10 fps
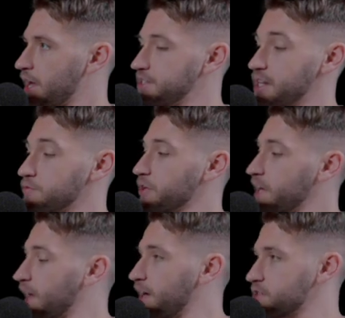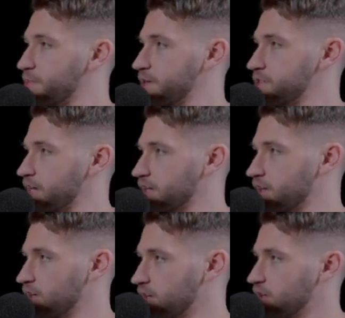Instead of looking at it as a paycheck. Or even if they don't have a network,